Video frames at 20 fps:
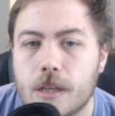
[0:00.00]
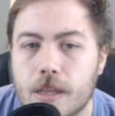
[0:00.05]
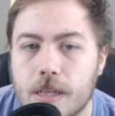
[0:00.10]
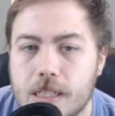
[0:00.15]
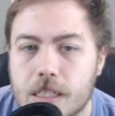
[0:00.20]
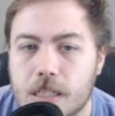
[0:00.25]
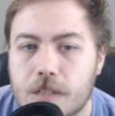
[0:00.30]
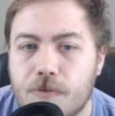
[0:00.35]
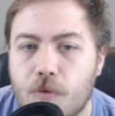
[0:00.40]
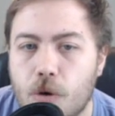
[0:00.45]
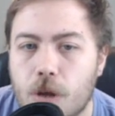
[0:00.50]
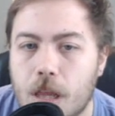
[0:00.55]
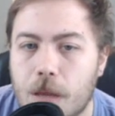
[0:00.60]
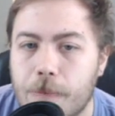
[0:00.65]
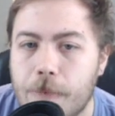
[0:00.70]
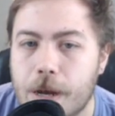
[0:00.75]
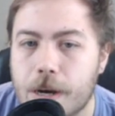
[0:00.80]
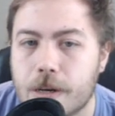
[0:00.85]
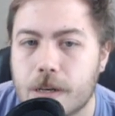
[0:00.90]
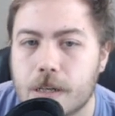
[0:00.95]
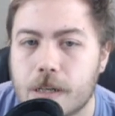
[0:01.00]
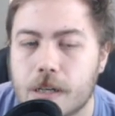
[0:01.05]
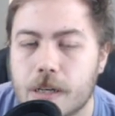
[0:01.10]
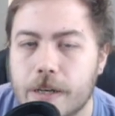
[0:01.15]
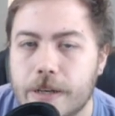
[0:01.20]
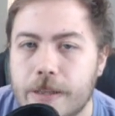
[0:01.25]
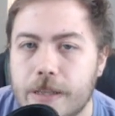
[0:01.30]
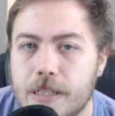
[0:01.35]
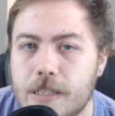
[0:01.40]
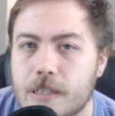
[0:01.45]
This is for the Mirror.
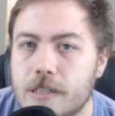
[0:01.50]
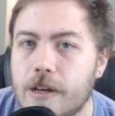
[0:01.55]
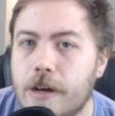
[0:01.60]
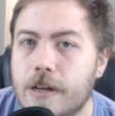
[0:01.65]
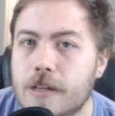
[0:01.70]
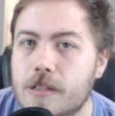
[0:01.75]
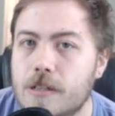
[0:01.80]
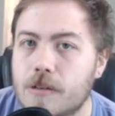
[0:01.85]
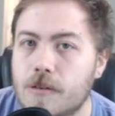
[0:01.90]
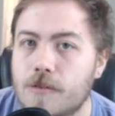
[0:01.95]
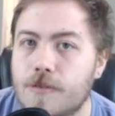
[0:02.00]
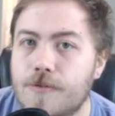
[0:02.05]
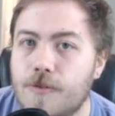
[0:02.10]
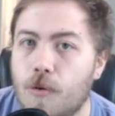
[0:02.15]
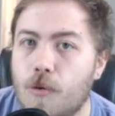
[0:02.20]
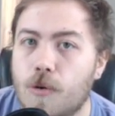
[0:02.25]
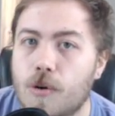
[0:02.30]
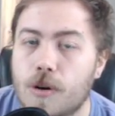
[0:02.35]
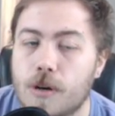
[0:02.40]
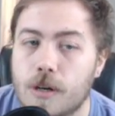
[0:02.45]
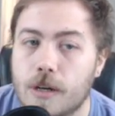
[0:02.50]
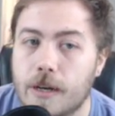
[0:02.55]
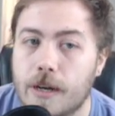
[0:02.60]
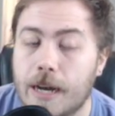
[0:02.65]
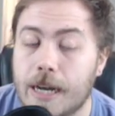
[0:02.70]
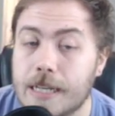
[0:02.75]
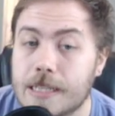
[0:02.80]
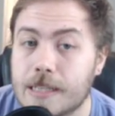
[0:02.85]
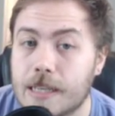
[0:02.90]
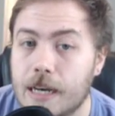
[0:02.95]
And this is also for
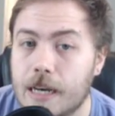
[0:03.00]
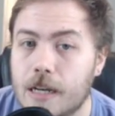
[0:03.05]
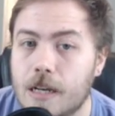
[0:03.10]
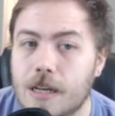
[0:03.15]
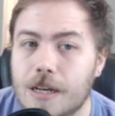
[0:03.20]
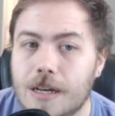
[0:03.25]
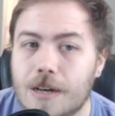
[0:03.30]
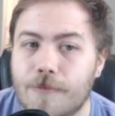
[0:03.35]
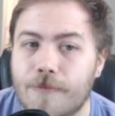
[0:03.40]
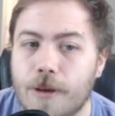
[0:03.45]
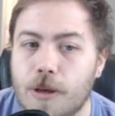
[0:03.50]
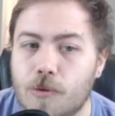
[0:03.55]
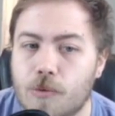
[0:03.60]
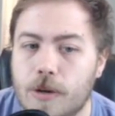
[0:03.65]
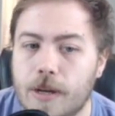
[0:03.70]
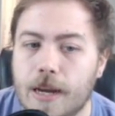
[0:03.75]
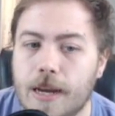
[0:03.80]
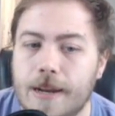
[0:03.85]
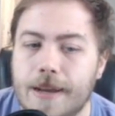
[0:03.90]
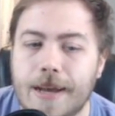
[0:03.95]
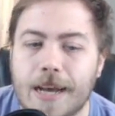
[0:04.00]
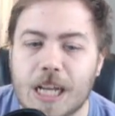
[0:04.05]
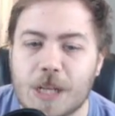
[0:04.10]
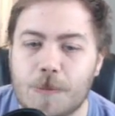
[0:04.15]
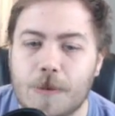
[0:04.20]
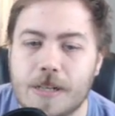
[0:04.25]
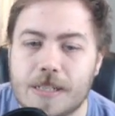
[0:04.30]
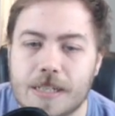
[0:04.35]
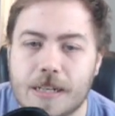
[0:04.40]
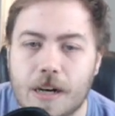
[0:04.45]
Icelander. We just want to get as
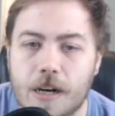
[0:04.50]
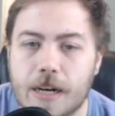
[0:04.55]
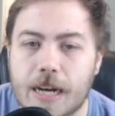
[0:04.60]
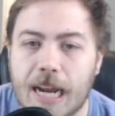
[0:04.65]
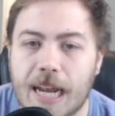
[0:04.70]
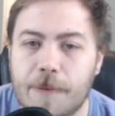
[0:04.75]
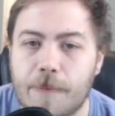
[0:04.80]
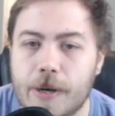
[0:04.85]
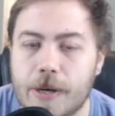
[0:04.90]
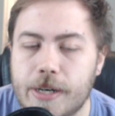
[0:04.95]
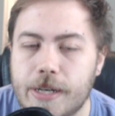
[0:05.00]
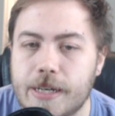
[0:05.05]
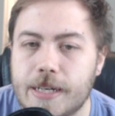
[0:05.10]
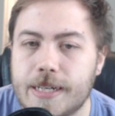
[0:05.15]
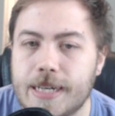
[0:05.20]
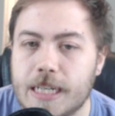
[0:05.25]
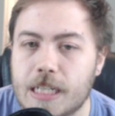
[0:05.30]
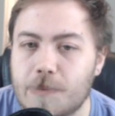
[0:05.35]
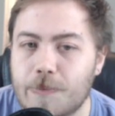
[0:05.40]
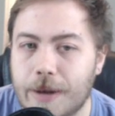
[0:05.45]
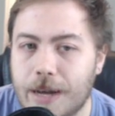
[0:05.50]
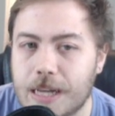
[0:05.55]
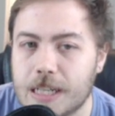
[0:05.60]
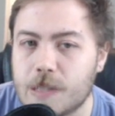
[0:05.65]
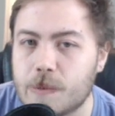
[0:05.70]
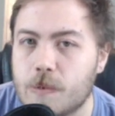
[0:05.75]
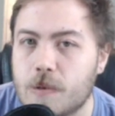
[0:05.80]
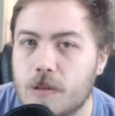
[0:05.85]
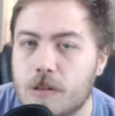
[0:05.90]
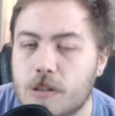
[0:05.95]
much Arcane Barrier as
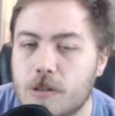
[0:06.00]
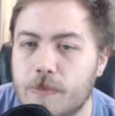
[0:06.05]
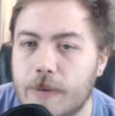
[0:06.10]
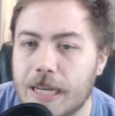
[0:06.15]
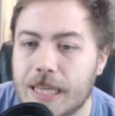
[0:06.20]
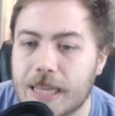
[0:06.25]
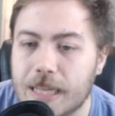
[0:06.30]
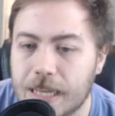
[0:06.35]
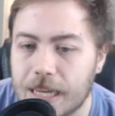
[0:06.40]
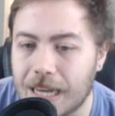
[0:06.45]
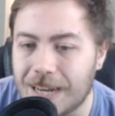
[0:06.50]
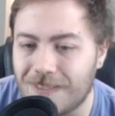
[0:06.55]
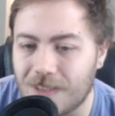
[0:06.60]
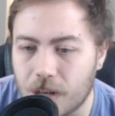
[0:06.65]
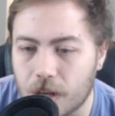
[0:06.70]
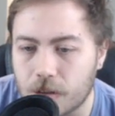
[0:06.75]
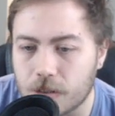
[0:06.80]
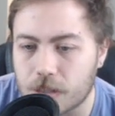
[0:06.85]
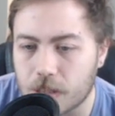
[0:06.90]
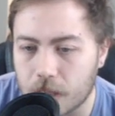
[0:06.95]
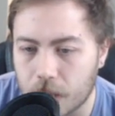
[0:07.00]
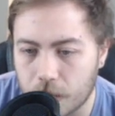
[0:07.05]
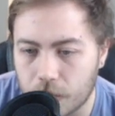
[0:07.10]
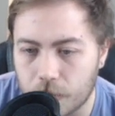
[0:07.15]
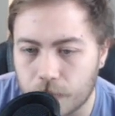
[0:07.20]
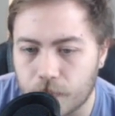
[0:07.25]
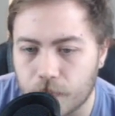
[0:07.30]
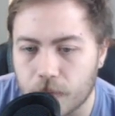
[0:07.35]
possible to make the game go slow.